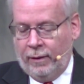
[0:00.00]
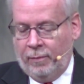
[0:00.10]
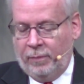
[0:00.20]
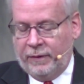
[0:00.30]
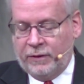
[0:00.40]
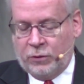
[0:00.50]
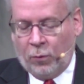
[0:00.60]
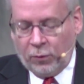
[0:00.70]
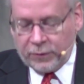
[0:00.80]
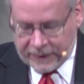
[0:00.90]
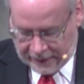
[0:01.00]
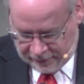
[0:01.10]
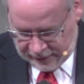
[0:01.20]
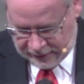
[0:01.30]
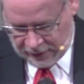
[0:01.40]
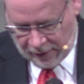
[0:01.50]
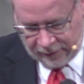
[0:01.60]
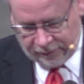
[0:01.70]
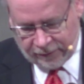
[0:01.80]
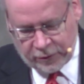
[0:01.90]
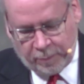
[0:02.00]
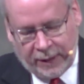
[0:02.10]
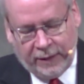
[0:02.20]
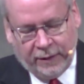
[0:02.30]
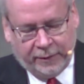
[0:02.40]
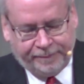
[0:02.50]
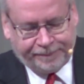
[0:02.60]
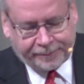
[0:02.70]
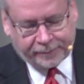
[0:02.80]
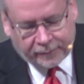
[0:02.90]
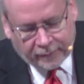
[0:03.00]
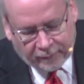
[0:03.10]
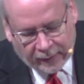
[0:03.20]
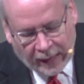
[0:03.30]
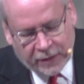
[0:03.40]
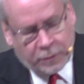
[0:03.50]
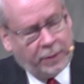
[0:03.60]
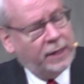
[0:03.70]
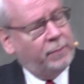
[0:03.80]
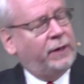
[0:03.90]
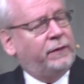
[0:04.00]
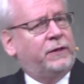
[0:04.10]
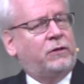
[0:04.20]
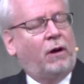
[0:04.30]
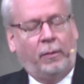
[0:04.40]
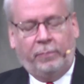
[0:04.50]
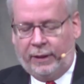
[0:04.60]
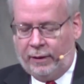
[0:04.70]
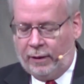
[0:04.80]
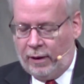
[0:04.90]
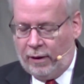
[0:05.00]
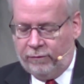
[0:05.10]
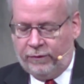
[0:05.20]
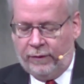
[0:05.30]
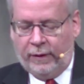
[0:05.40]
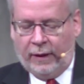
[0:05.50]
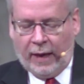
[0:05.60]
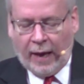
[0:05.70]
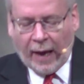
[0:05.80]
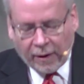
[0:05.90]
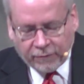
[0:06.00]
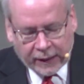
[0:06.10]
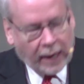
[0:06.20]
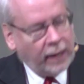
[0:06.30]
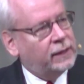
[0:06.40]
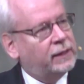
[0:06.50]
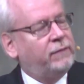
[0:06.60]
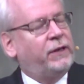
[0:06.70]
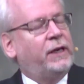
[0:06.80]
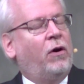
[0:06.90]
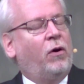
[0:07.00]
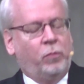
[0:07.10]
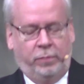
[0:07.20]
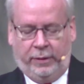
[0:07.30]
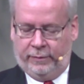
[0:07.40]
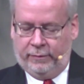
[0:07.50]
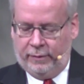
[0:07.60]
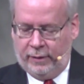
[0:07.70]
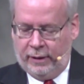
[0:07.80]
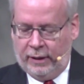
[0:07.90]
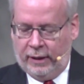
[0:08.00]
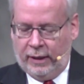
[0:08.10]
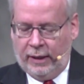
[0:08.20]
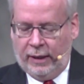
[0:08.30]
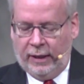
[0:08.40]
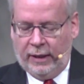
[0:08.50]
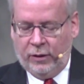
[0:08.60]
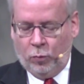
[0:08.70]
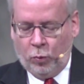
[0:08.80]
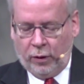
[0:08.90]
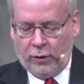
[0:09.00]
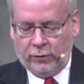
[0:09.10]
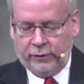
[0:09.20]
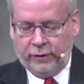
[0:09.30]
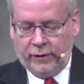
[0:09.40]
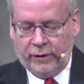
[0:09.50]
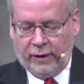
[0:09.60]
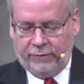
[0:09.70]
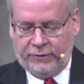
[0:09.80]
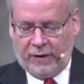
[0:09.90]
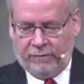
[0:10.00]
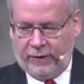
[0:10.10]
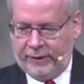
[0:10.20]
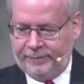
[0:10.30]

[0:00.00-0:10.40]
But this whole series on 1 Peter has been about the topic of having a living hope in a world of suffering.